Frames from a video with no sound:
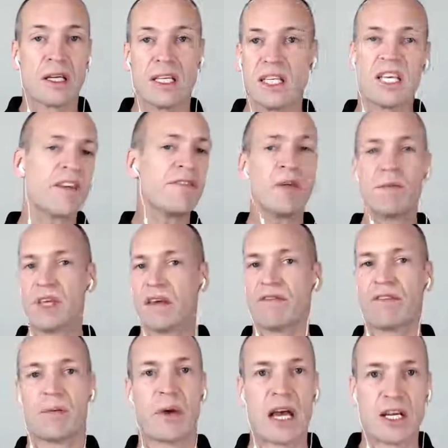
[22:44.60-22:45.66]
give them the
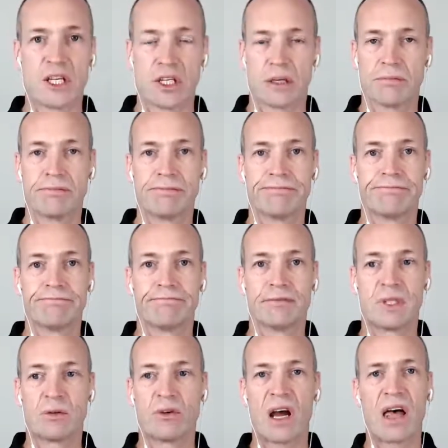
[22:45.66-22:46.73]
information
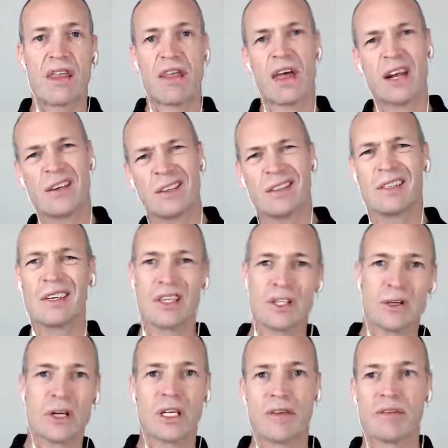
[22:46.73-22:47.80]
rather than,
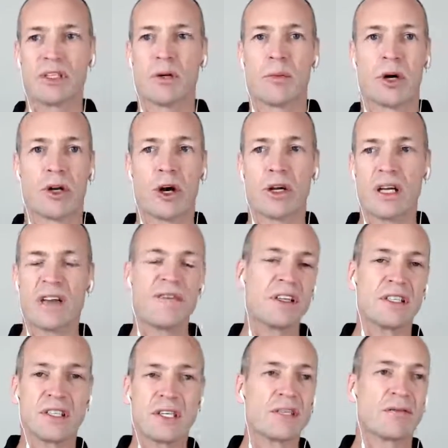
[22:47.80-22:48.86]
should I give it to them or not? If
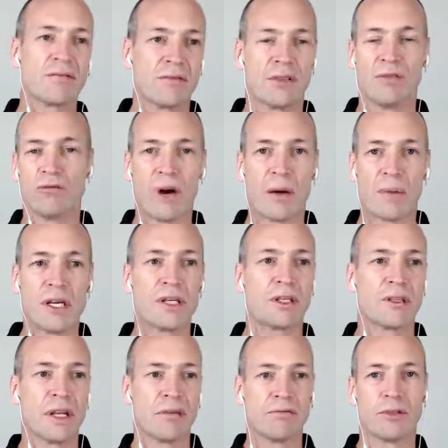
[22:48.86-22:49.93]
it's just
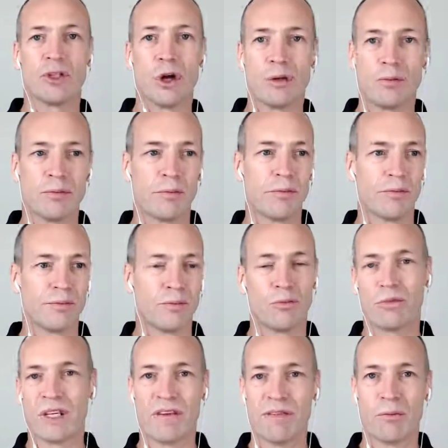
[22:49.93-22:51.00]
rubbish, then don't
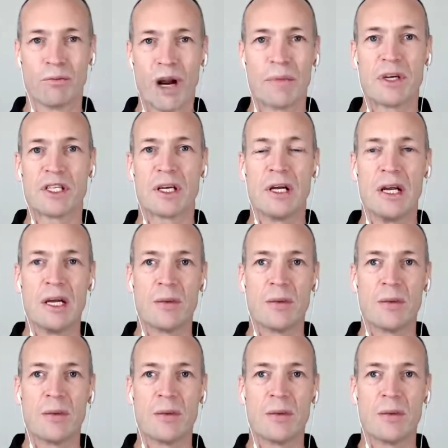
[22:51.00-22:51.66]
give them rubbish.